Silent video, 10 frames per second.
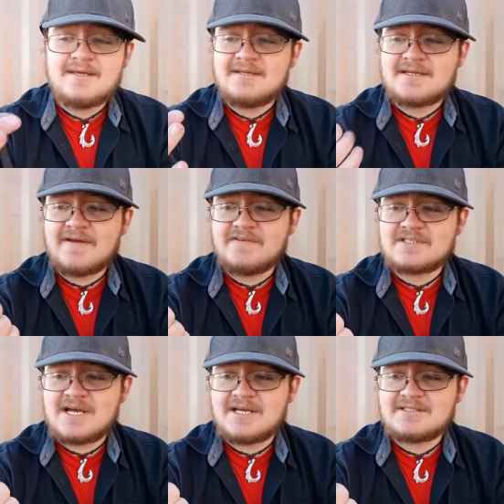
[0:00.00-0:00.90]
knife
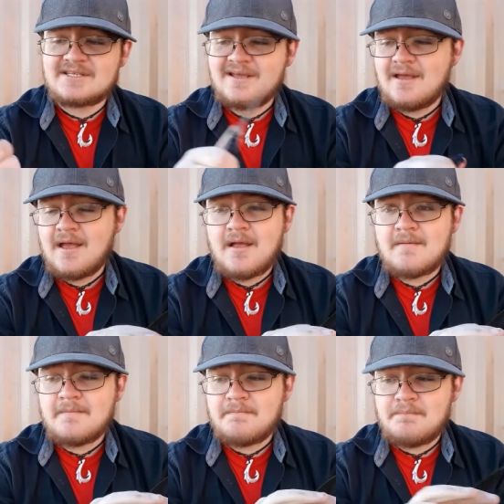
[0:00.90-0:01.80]
designs,
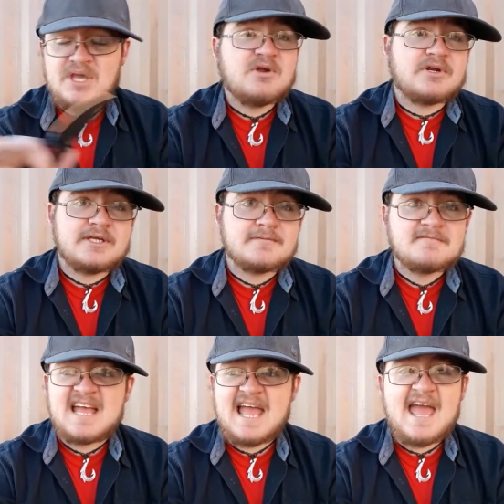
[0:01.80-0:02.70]
period,
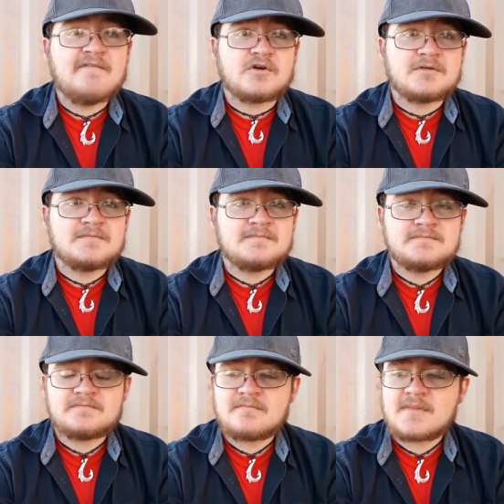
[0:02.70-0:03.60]
ever.
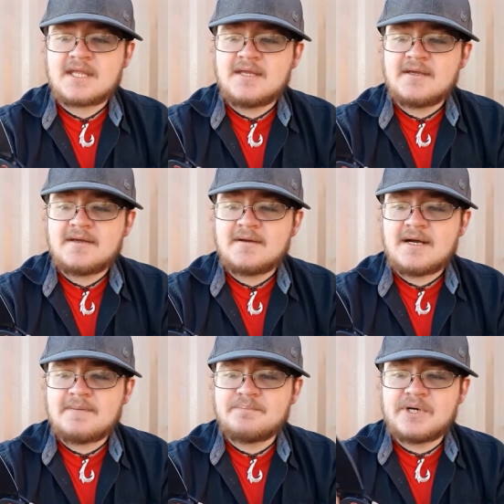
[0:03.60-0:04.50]

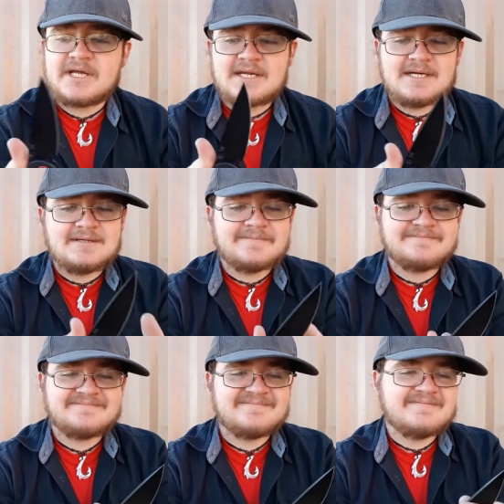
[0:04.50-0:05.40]
But,
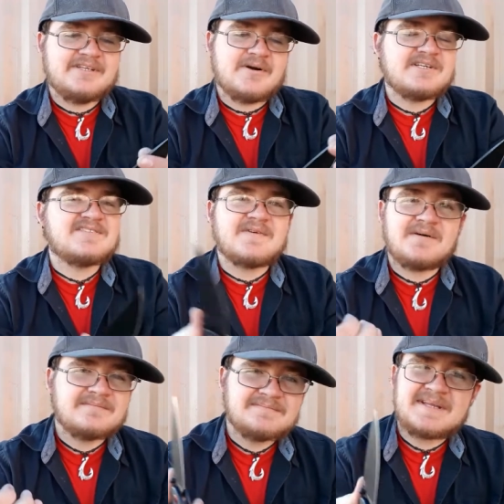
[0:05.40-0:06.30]
you know, I didn't
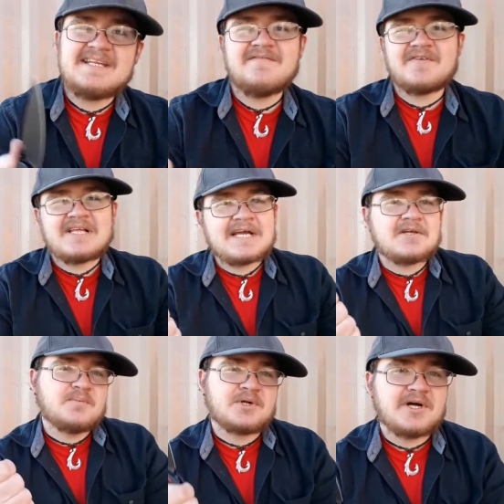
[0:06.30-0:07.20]
feel like I
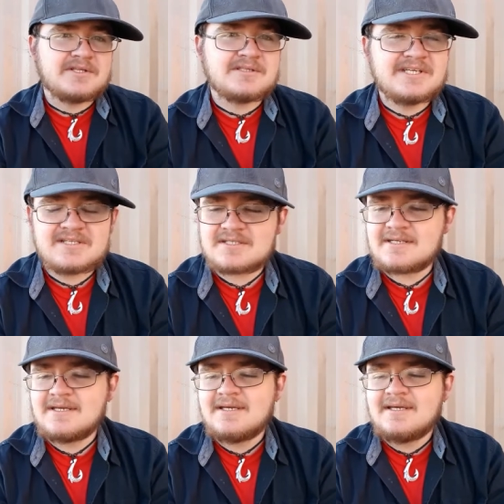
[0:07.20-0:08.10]
could put it on the list.
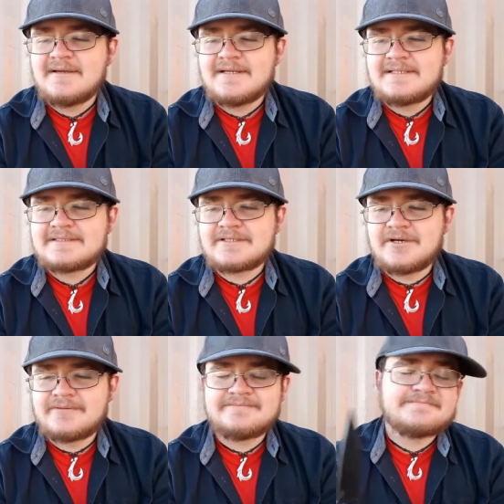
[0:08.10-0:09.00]
So,